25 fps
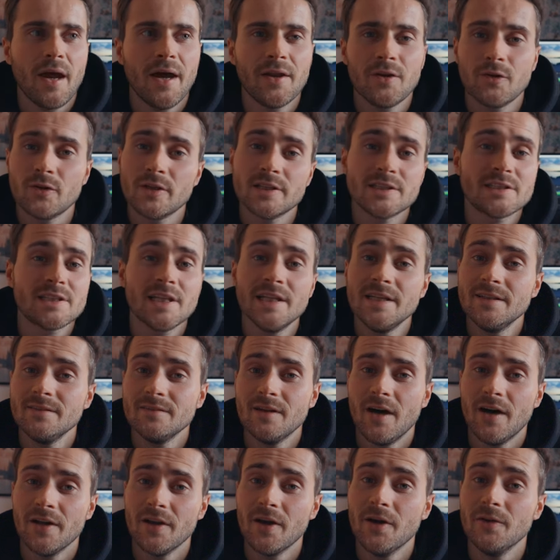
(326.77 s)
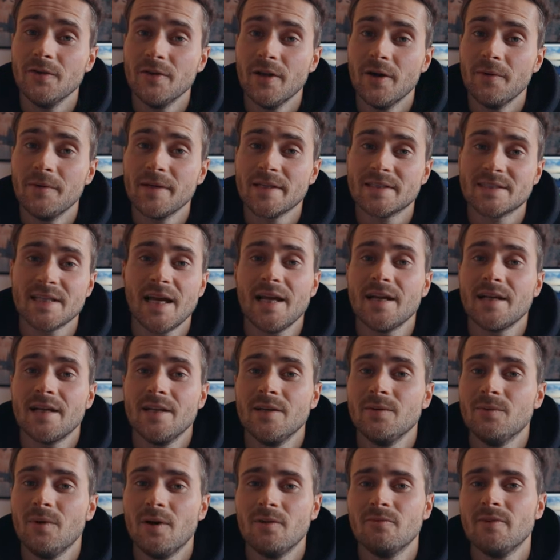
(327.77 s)
And honestly, I don't know
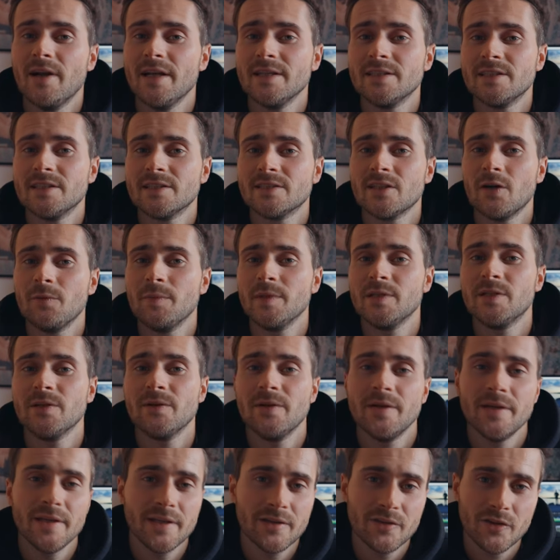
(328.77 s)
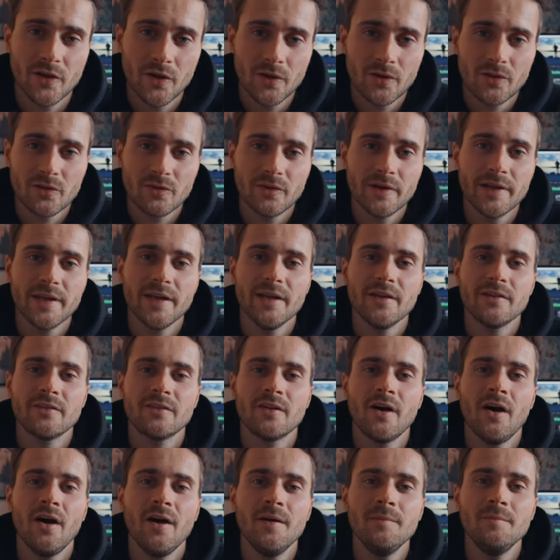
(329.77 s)
exactly what races I'll be doing in 2-3 years
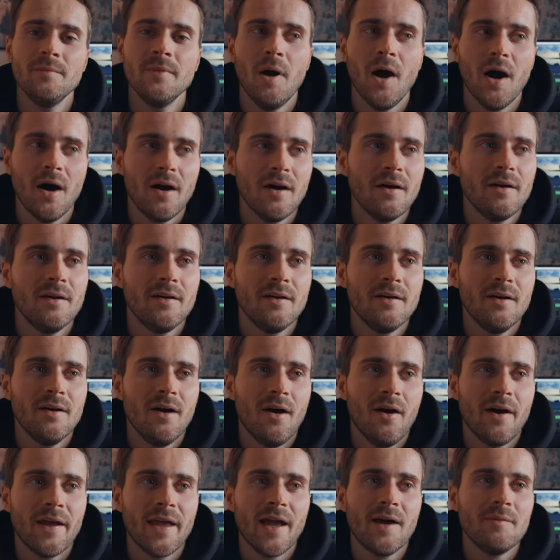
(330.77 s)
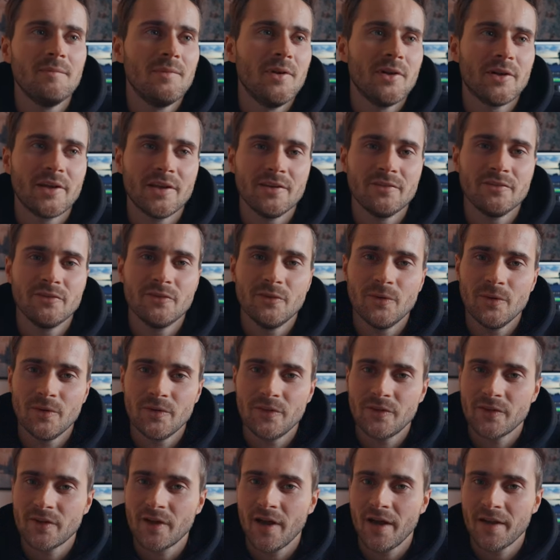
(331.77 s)
time, but I am looking
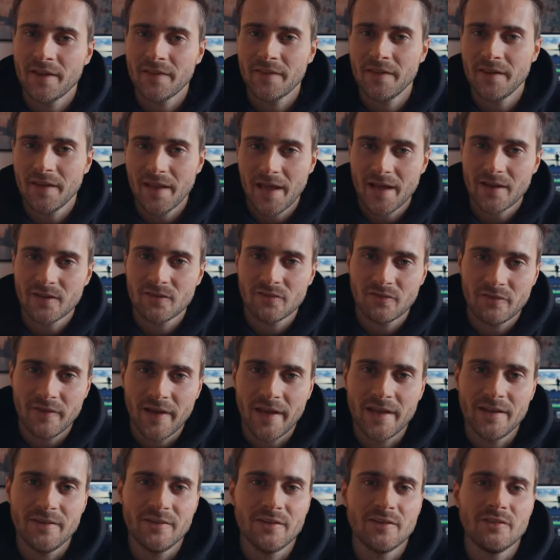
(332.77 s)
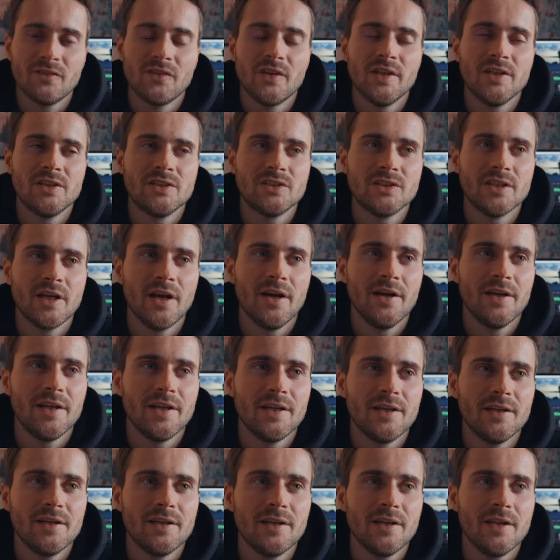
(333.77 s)
forward to kind of the next phase of this
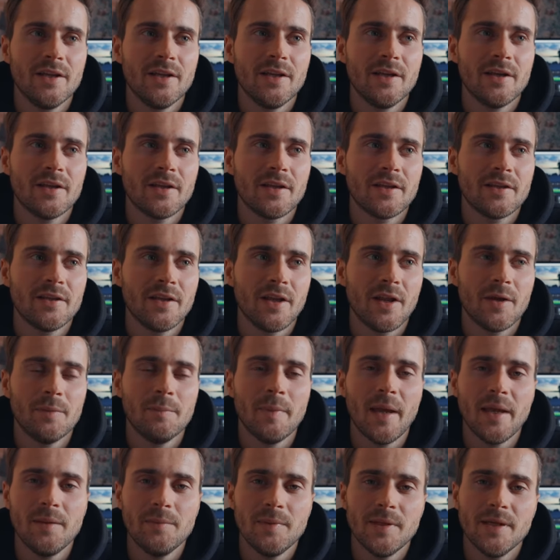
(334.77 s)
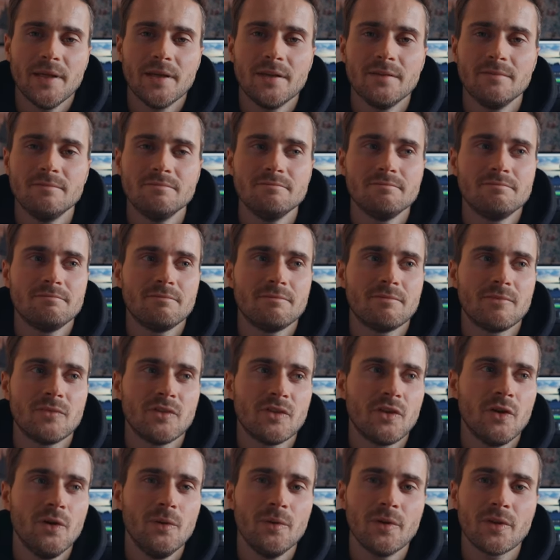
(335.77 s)
journey. And you know, maybe in
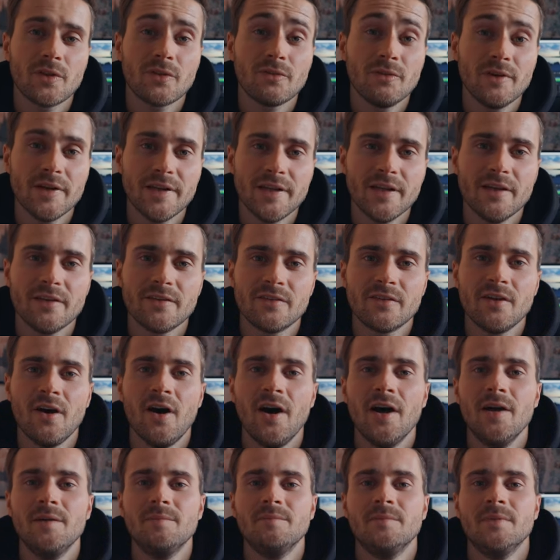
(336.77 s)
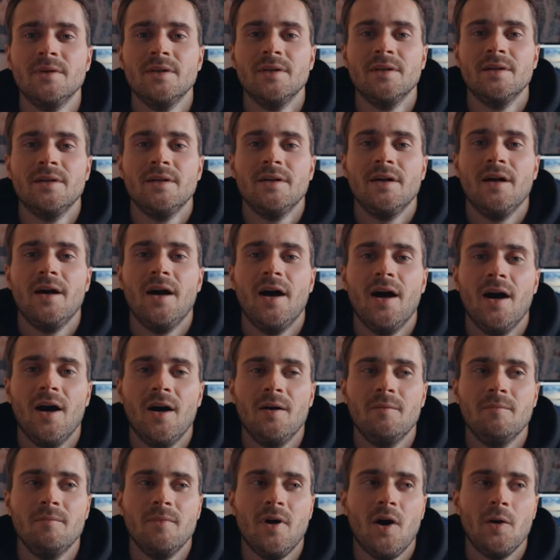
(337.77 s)
2 or 3 years time,
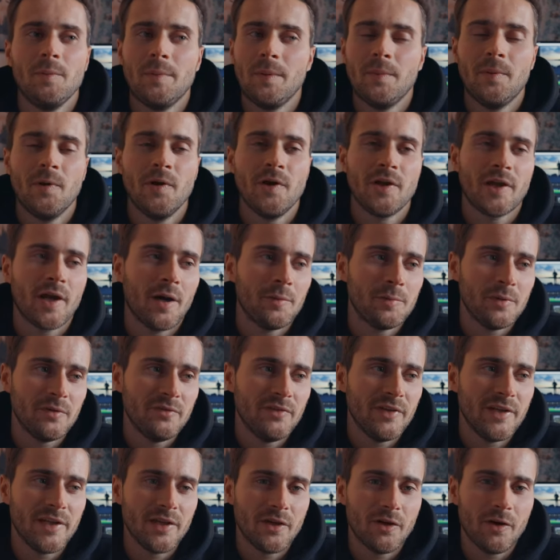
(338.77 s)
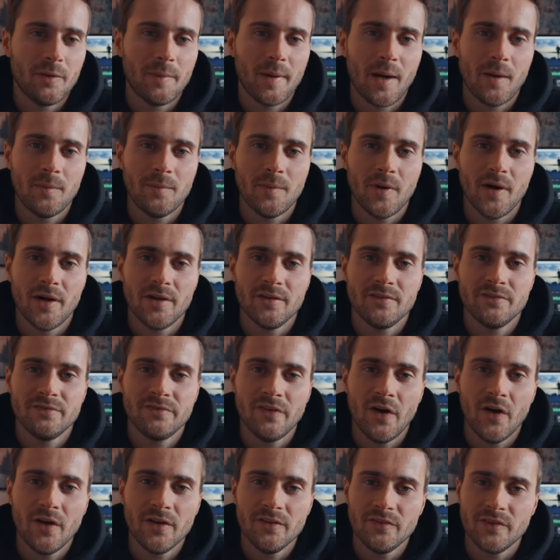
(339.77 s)
I'll be putting up a video about my
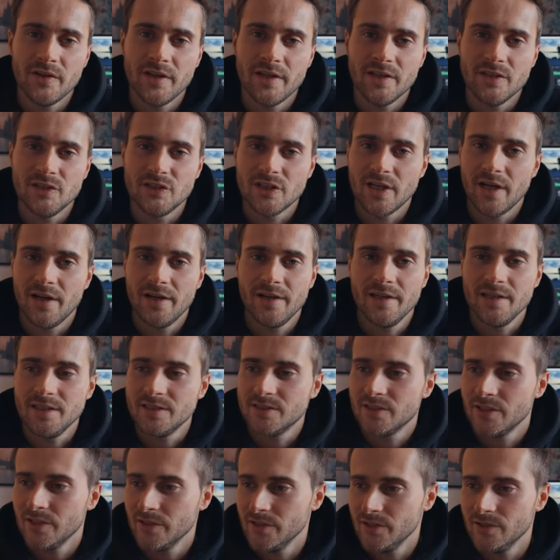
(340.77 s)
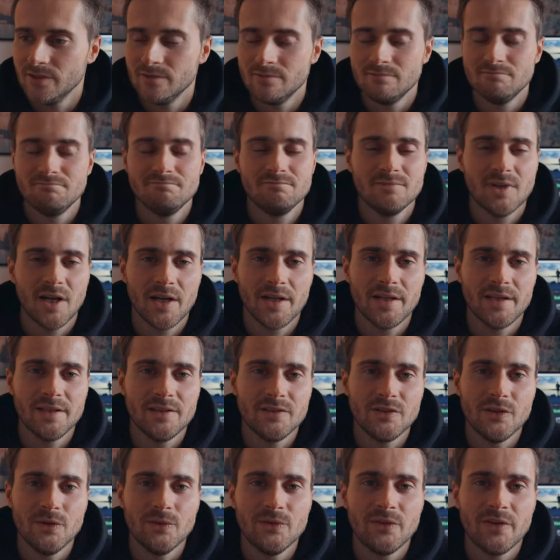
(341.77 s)
5-year journey to running
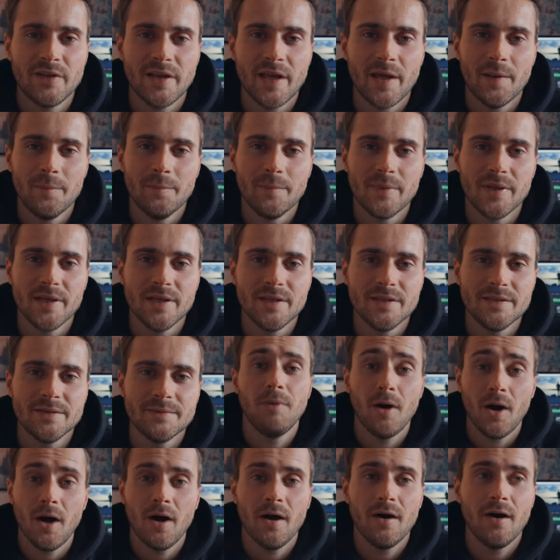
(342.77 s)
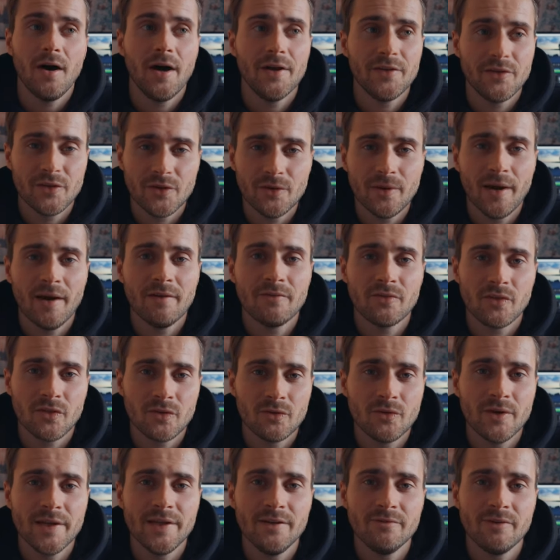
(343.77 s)
UTMB. But I do have
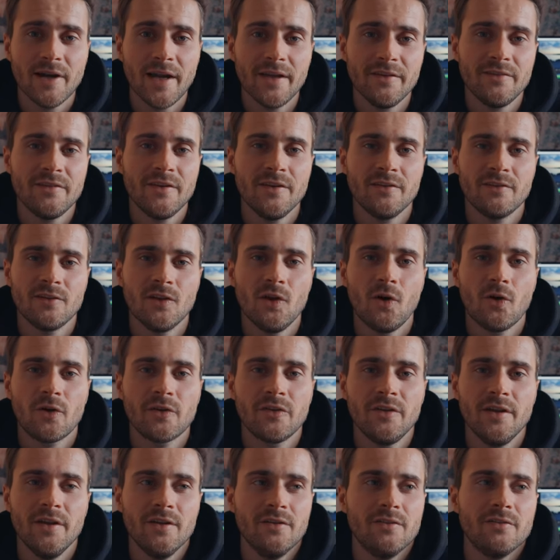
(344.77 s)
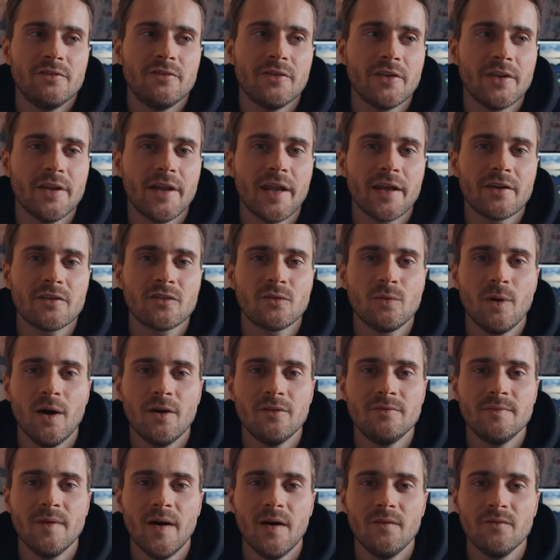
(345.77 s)
3 races locked in for the next
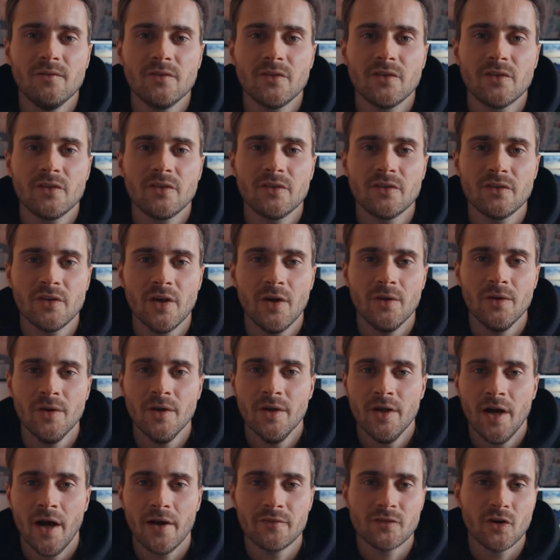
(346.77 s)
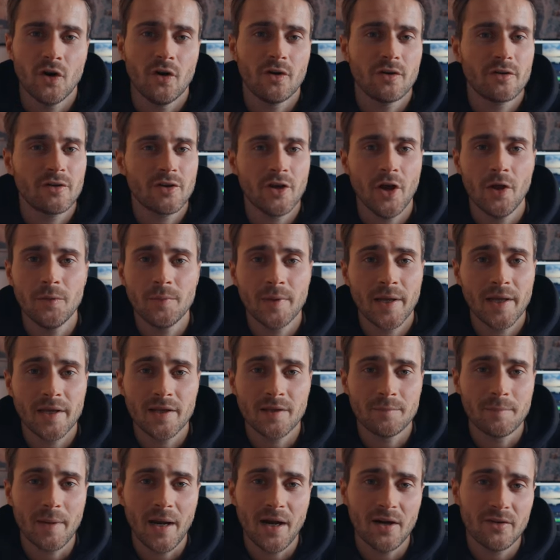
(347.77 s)
12 months. So I've got
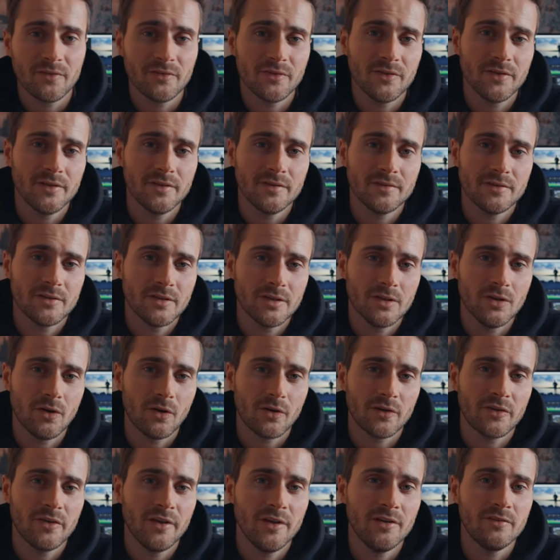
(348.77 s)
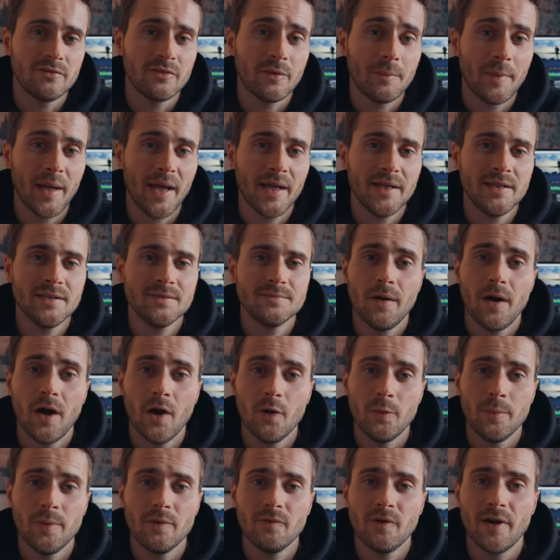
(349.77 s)
Copenhagen Marathon locked in for May.
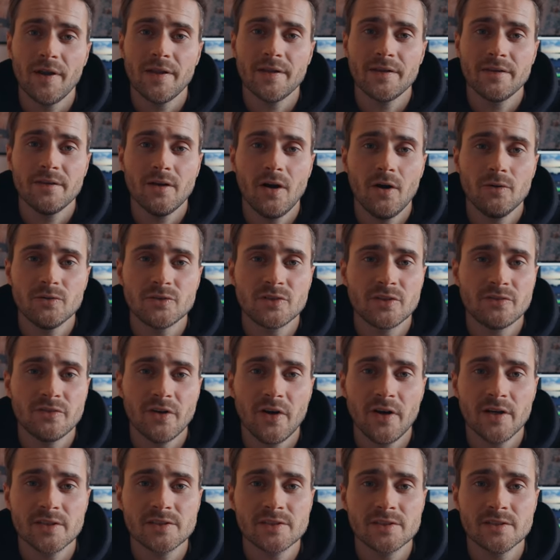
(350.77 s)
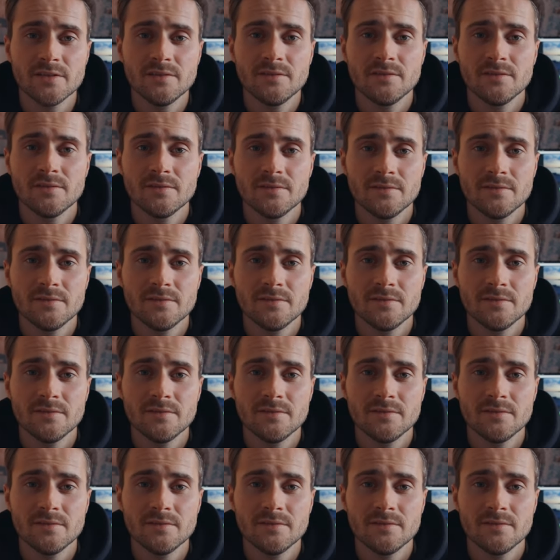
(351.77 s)
I'll be running Ultramarathon